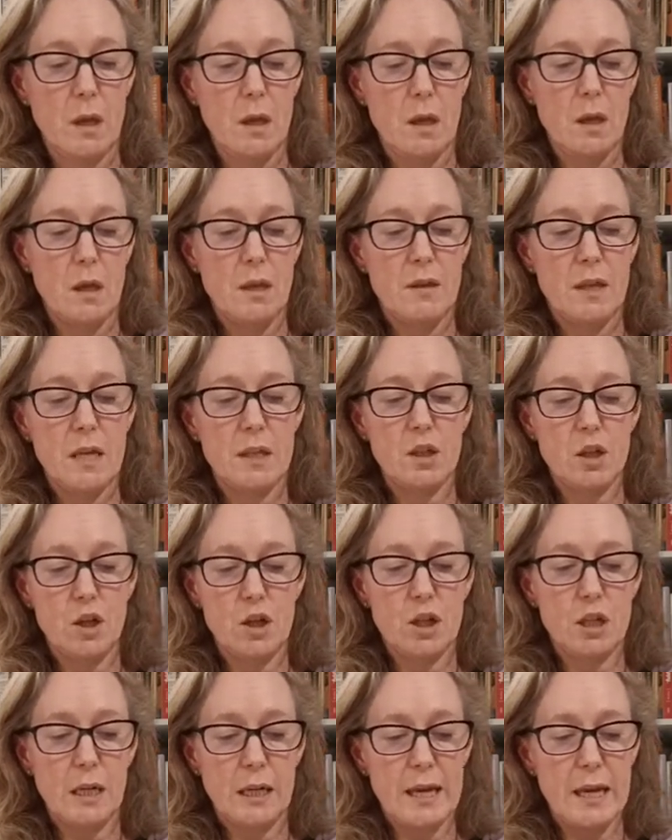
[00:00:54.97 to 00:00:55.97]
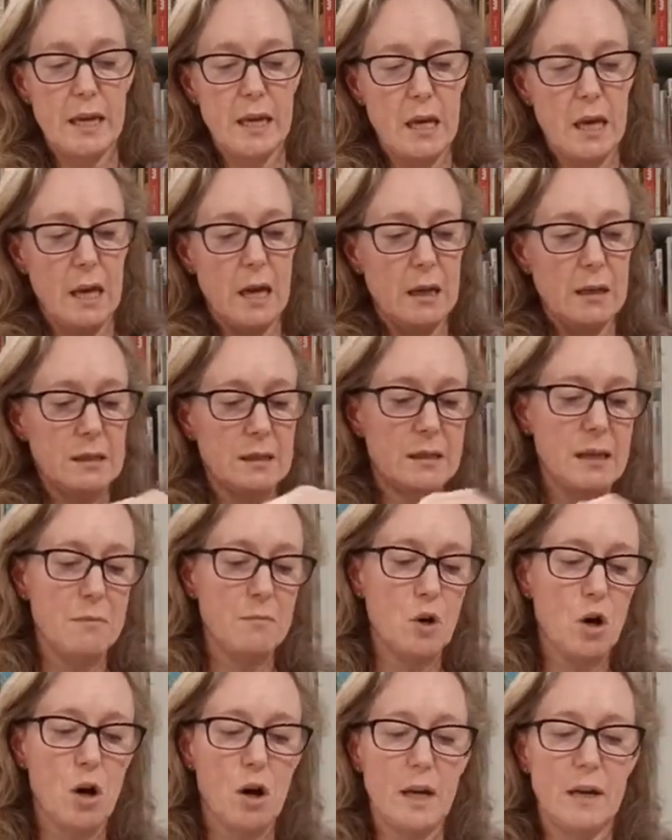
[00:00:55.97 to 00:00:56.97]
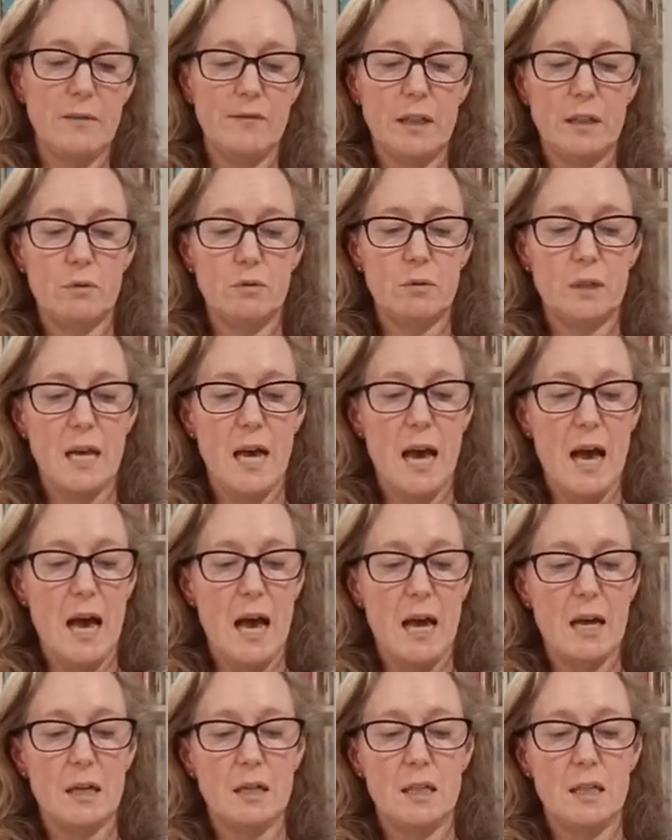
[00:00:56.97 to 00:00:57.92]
There's usually some kind of little tag